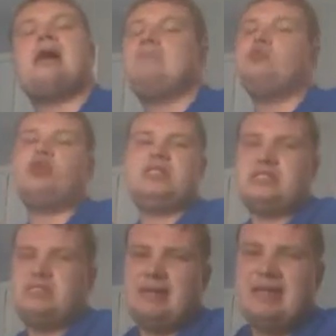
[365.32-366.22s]
I'm not going
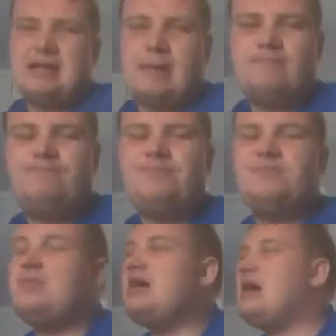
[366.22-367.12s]

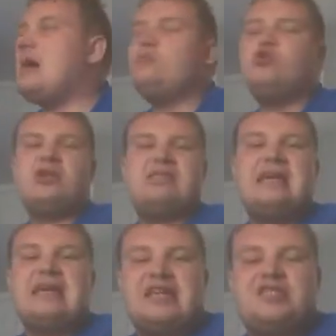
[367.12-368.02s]
to
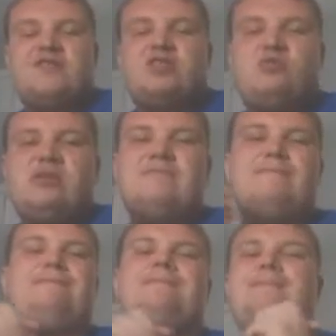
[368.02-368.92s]
take ages for this one.
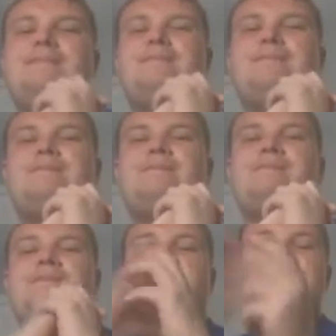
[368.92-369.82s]

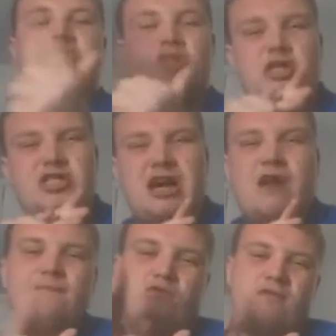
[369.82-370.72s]
He started
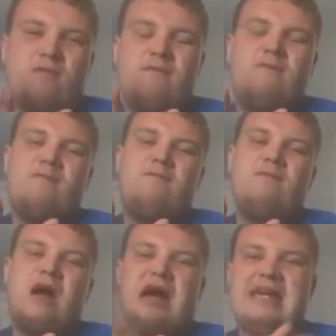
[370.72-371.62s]
off
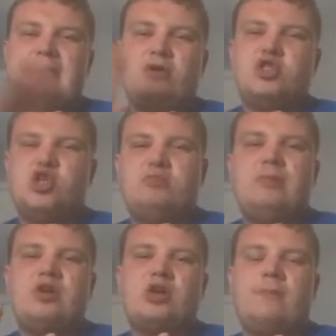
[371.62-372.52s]
a game or two,
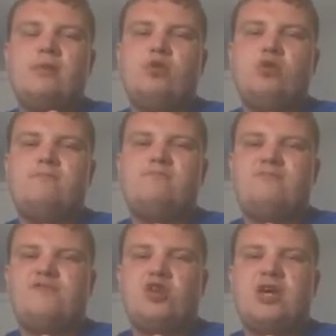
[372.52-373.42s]
maybe
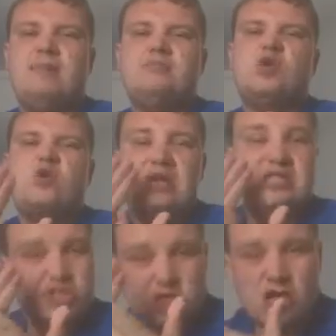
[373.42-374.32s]
few games.
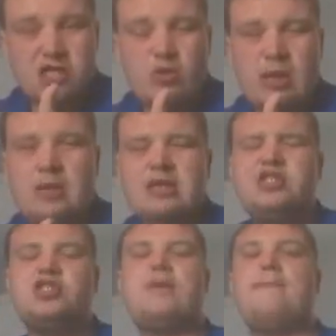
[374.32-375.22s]
He started well at
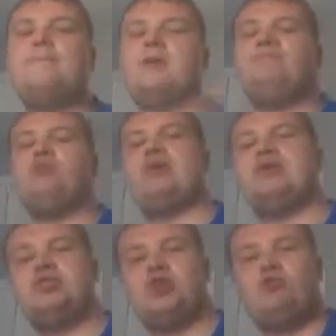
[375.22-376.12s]
Rangers, but
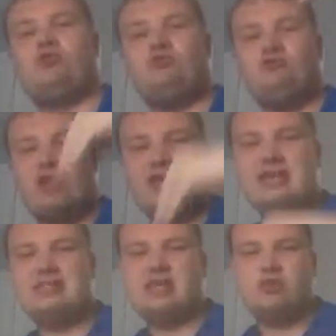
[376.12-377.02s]
went into a
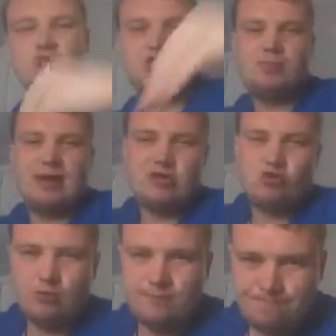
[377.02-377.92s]
right downward spiral.